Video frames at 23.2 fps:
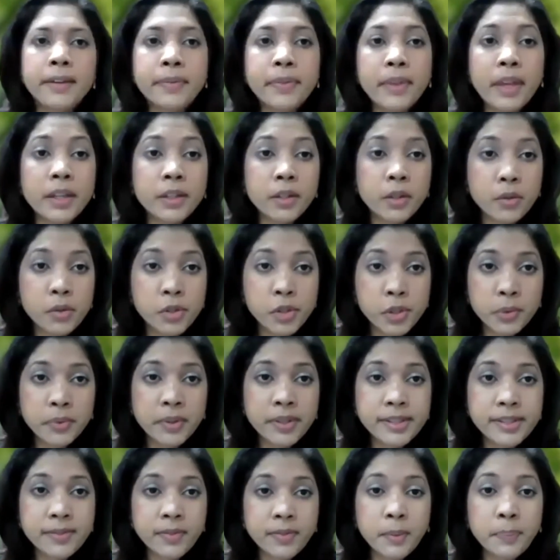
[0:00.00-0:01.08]
thank you,
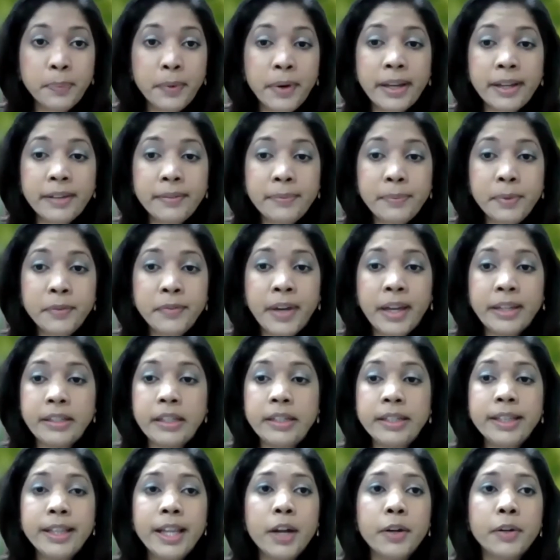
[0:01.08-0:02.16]
Sharice, for
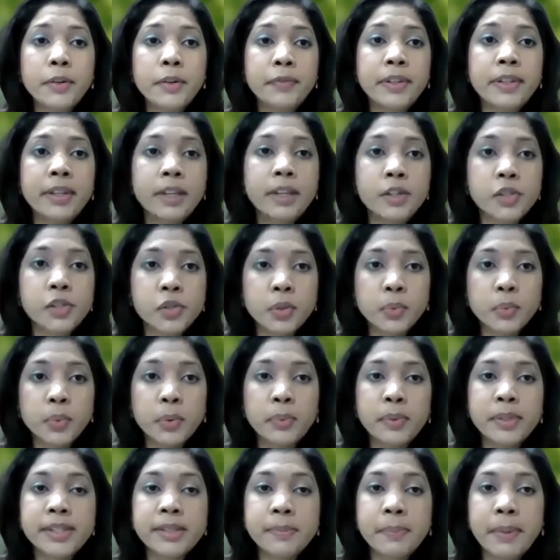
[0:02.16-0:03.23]
providing clarification
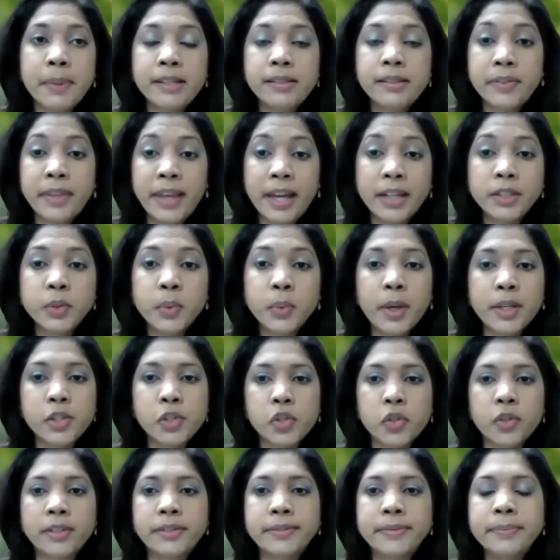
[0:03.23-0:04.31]
with respect to that
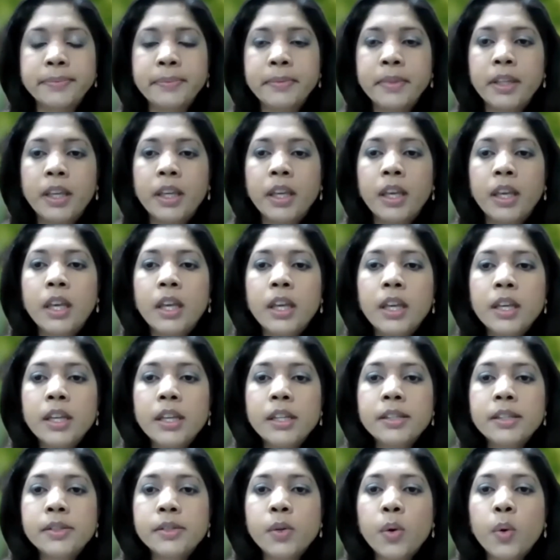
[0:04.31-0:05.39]
question.
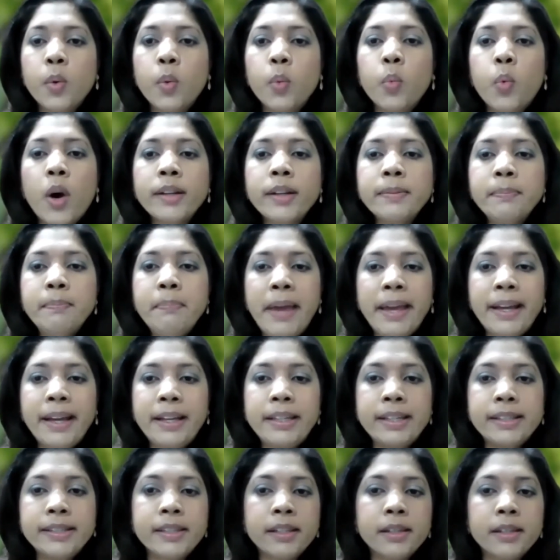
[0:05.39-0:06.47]
So what
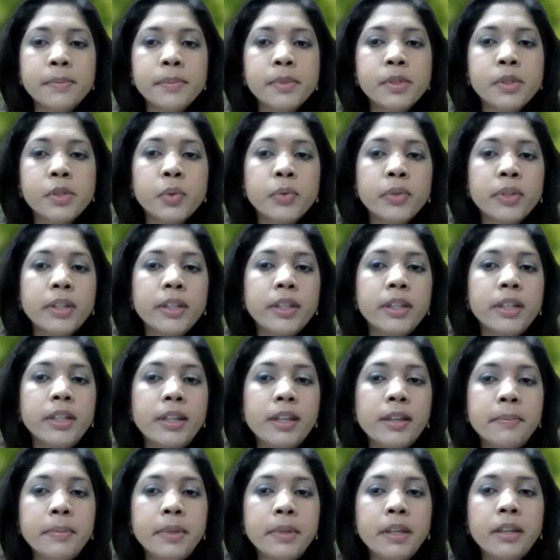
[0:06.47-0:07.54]
mechanisms do the
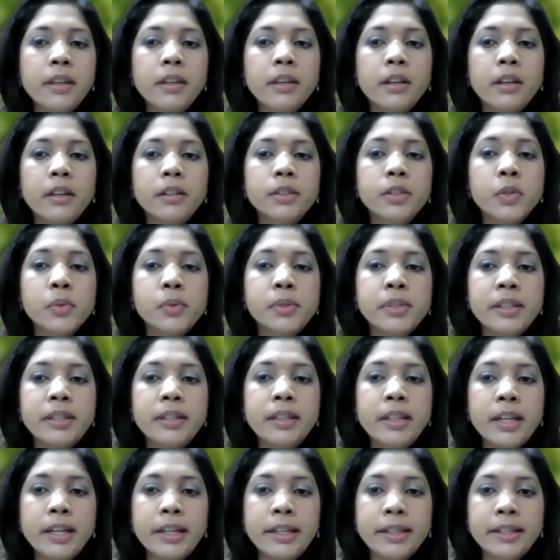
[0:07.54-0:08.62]
EMA
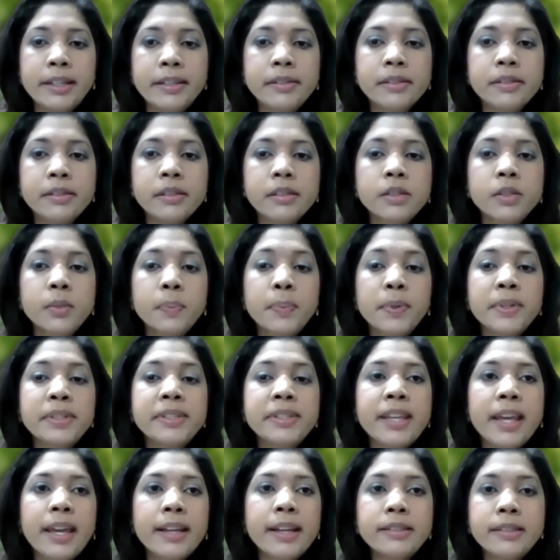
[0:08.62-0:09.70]
utilize to
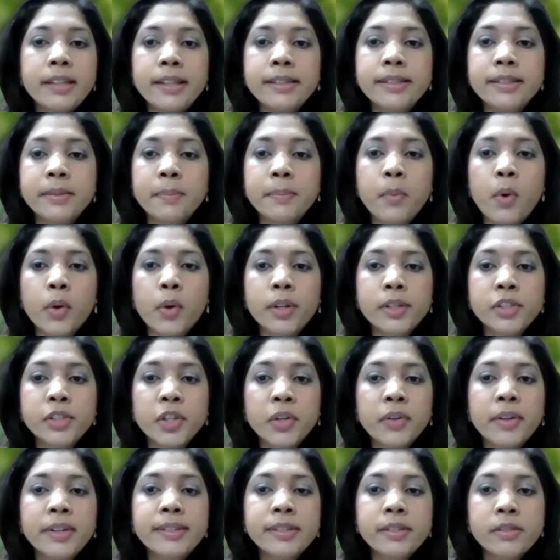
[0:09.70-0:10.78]
protect its
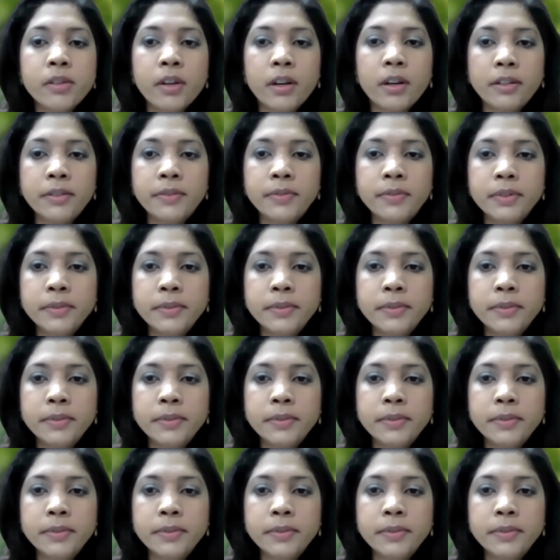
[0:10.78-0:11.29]
monitoring staff